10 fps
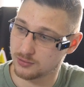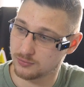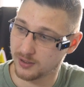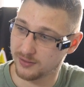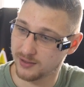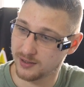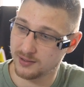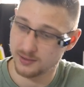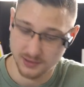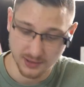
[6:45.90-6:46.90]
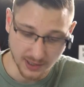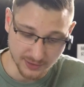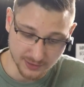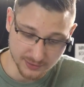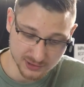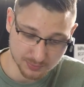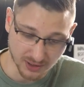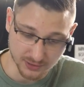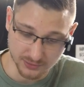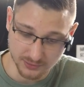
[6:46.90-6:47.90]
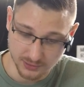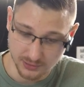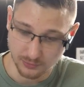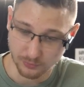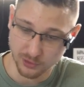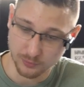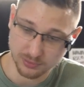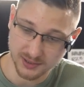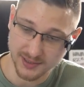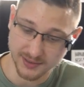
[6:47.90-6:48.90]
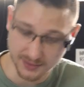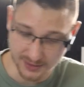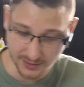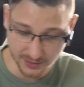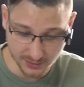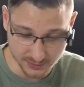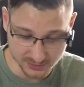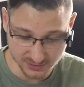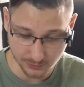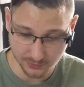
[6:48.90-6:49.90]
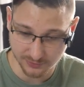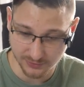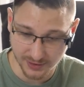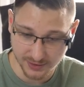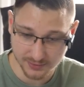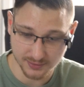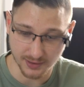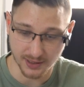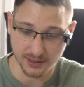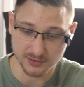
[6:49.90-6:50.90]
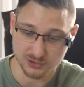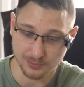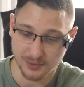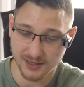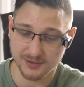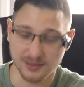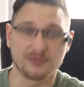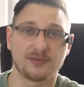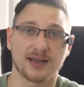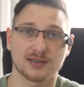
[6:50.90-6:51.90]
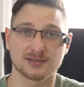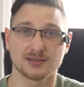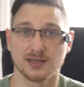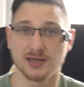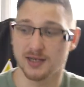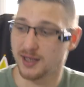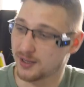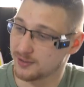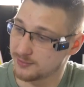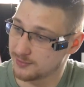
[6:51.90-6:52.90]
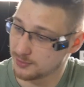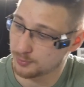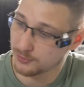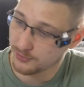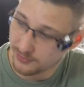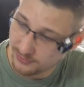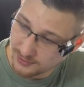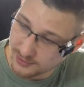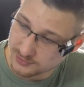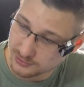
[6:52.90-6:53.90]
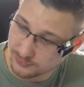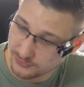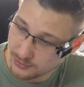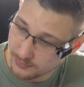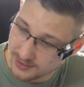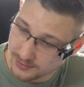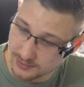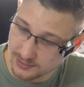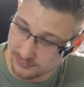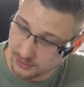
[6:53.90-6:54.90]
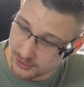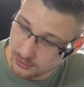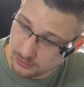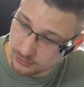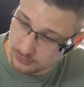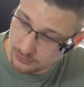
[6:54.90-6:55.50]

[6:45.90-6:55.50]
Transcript: right there, and then this button will play a sound effect and some lighting effects and deploy the thing. So theoretically, if I go